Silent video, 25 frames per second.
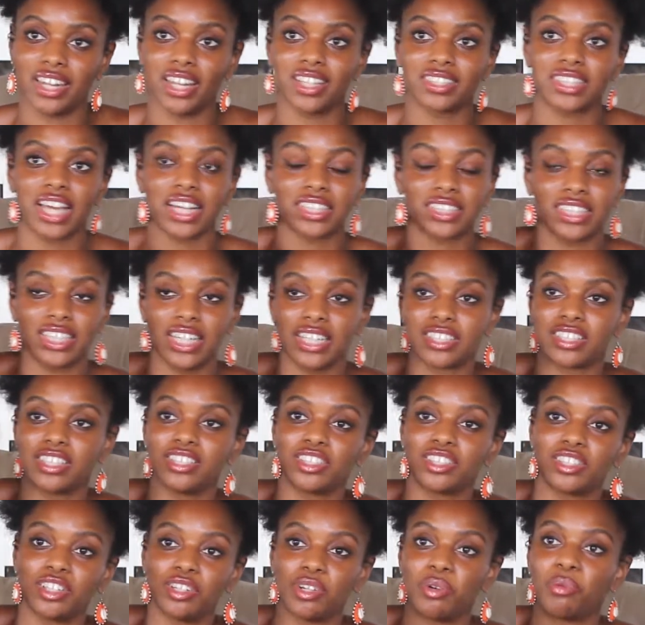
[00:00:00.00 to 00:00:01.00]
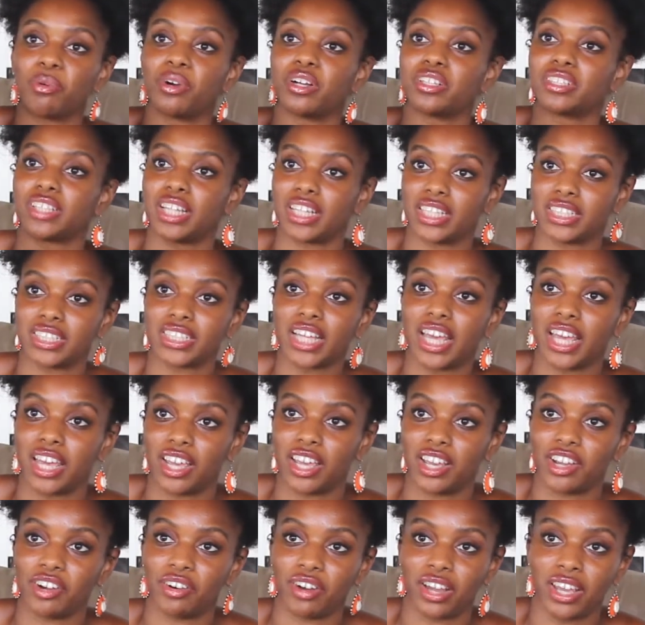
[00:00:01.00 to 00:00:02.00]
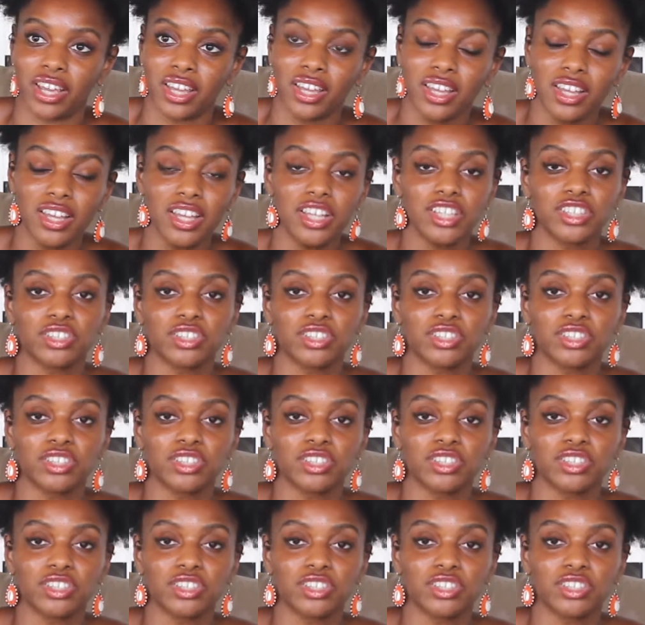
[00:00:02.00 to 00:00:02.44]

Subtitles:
Let's actually listen to the words that he's saying, right?